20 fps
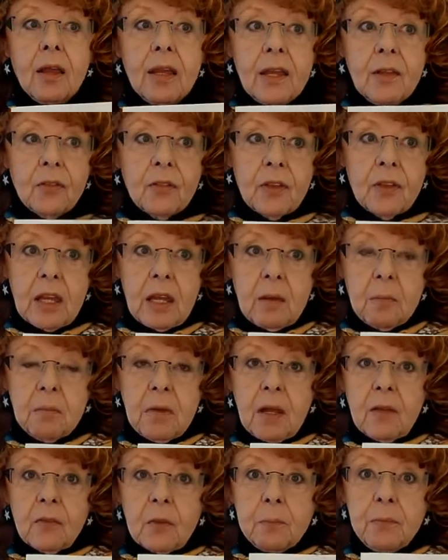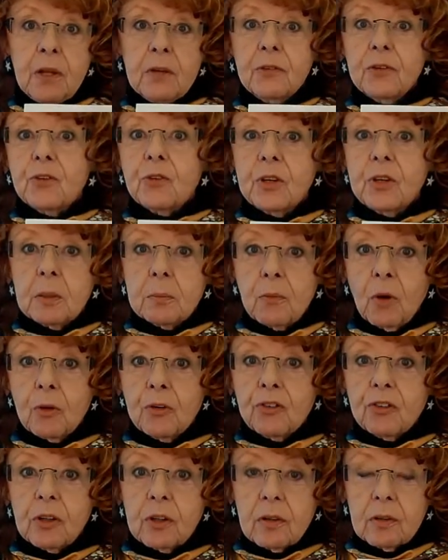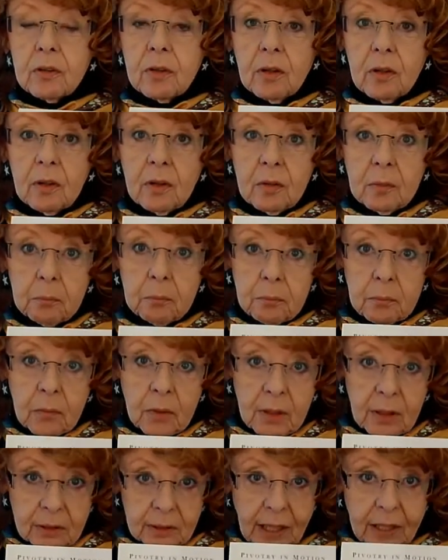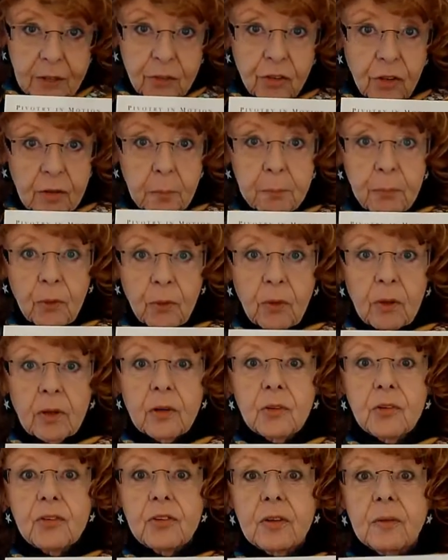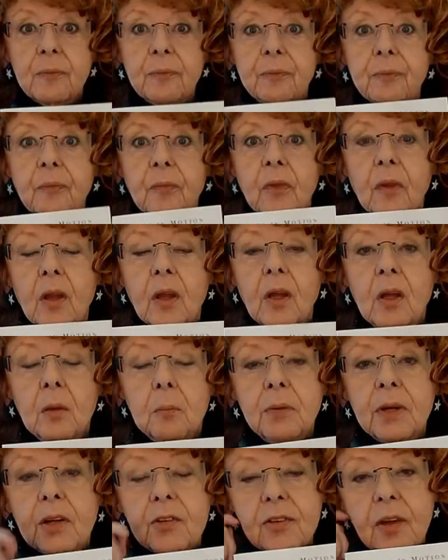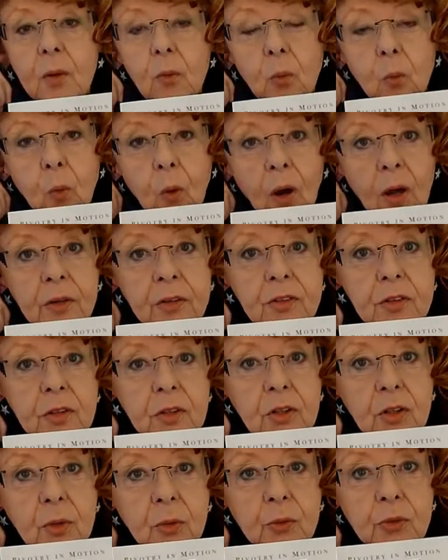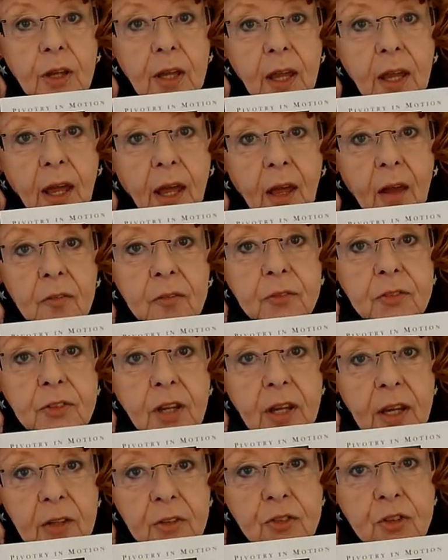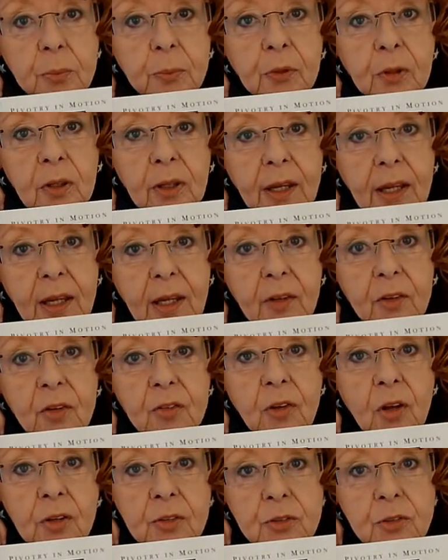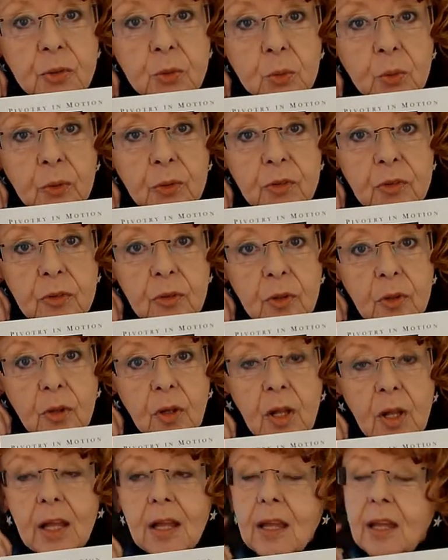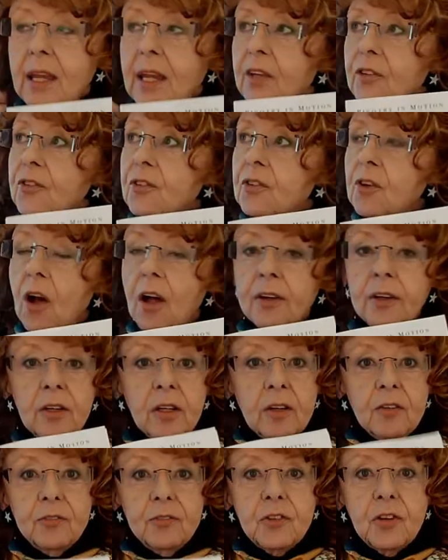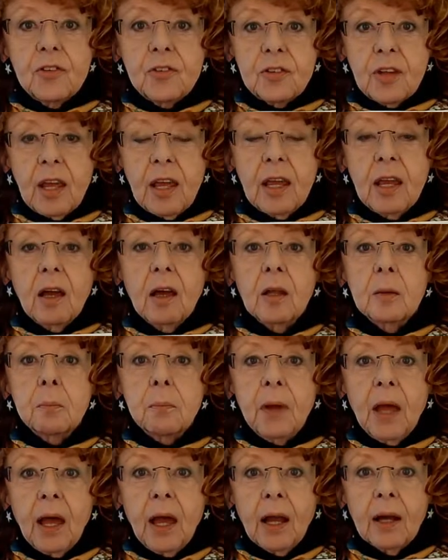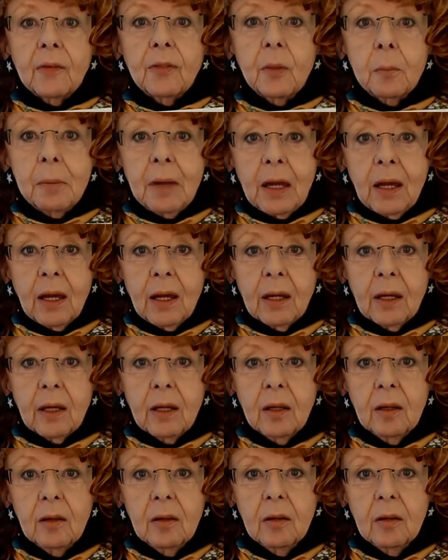in the Pivotry in Motion collection of books, because I want you to have tangible hands-on tools. It's not enough to say unpack the bag,